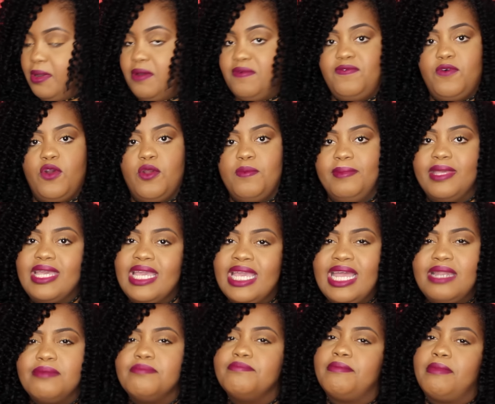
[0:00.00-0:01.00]
But for
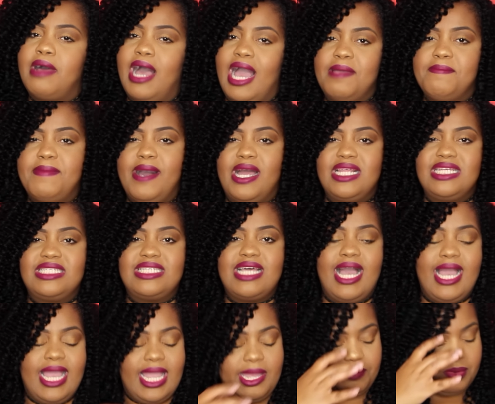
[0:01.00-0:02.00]
me and my body
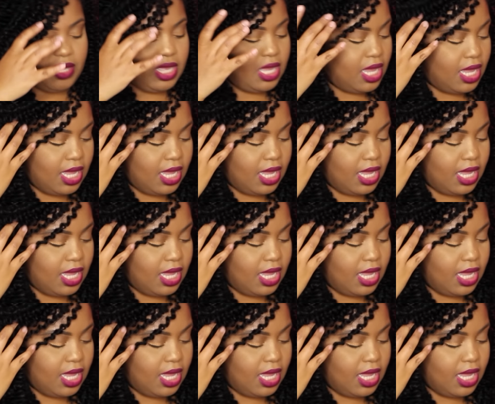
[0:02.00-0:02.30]
type,